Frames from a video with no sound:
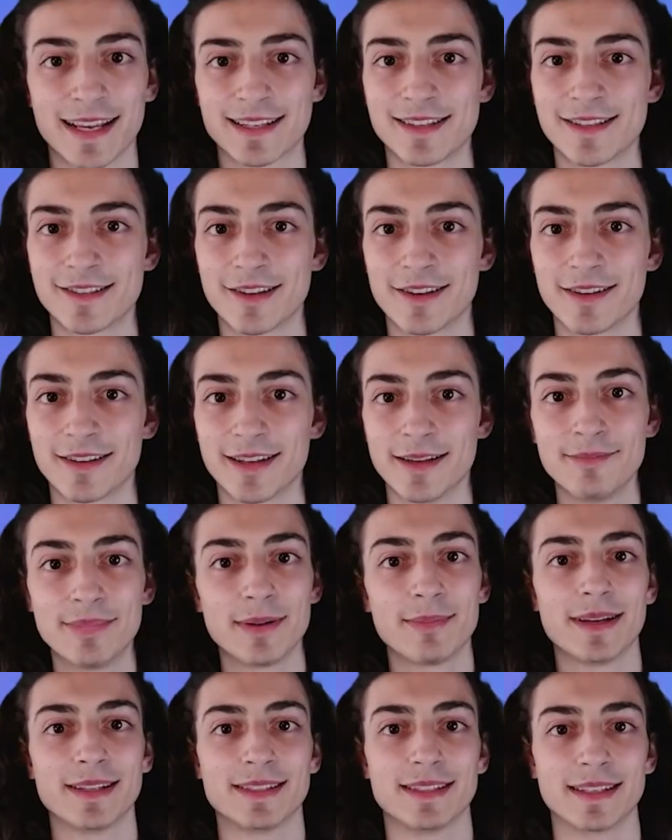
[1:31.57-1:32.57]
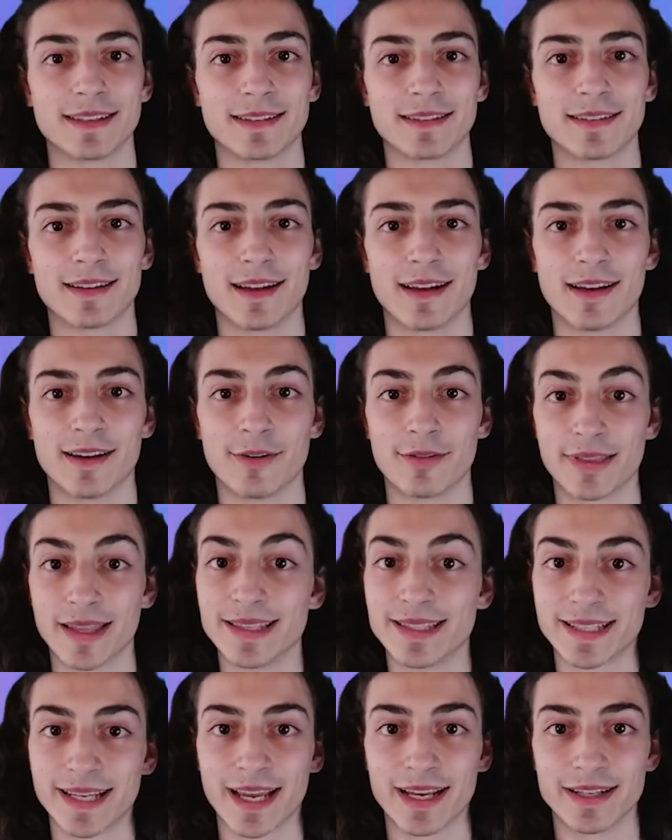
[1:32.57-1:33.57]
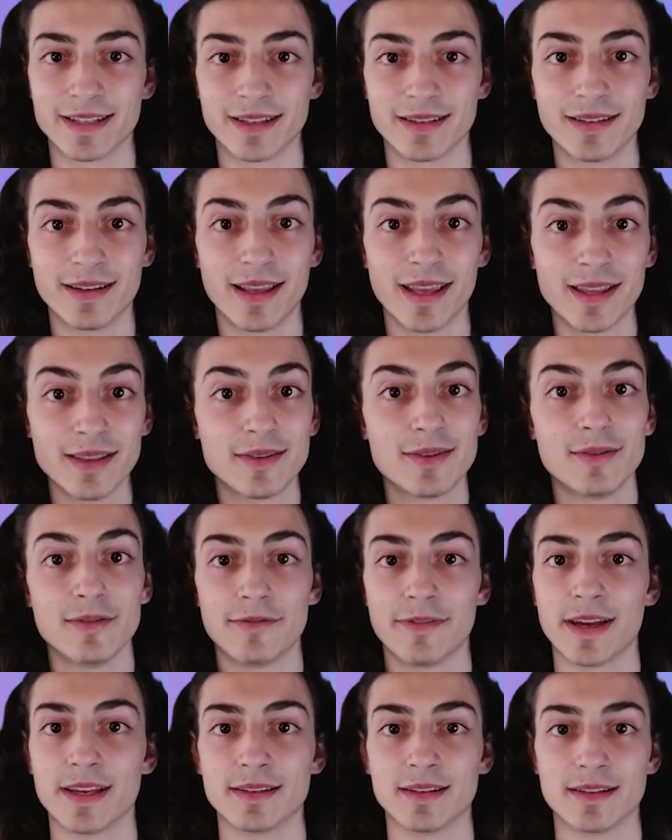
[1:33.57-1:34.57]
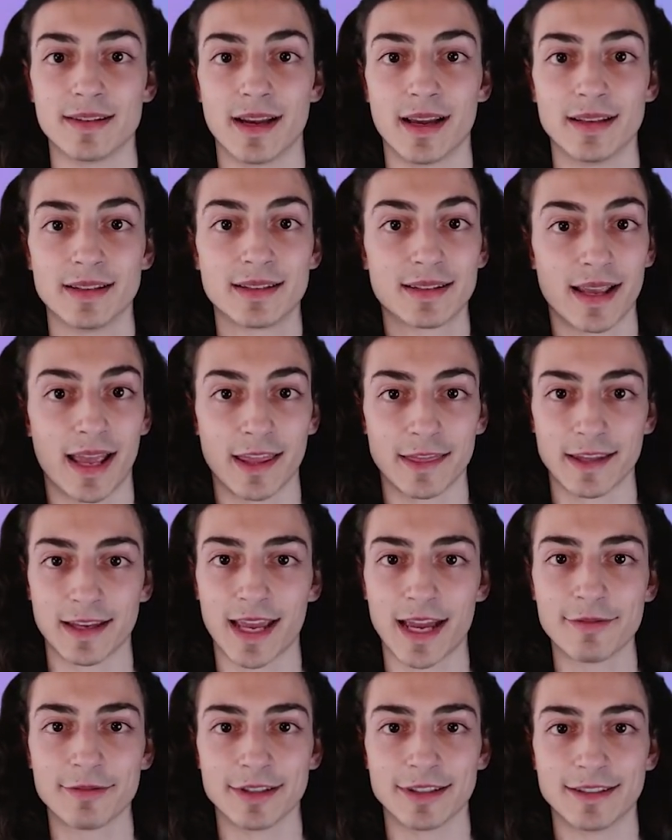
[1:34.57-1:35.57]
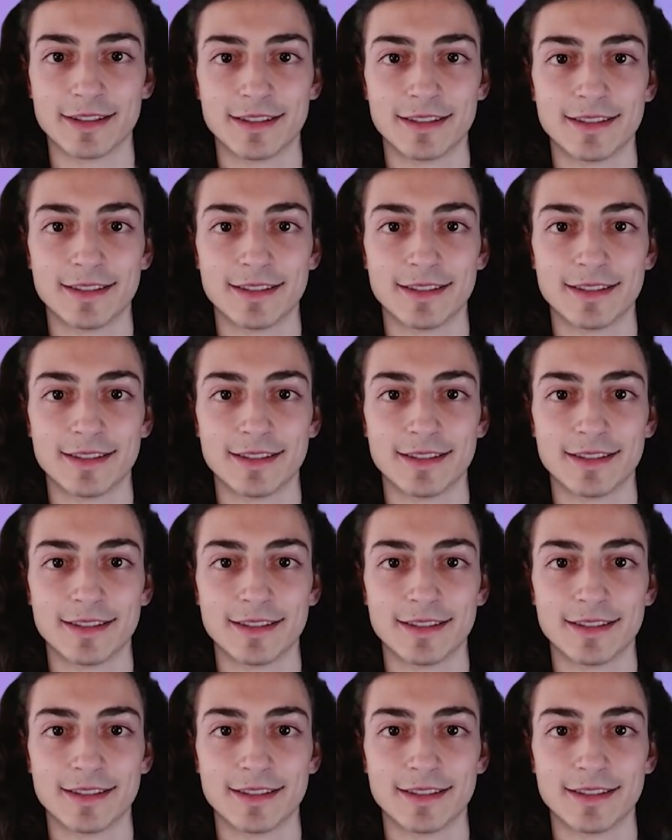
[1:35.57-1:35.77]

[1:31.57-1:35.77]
actually start implementing uh, authentication into Phaser.js and Nakama.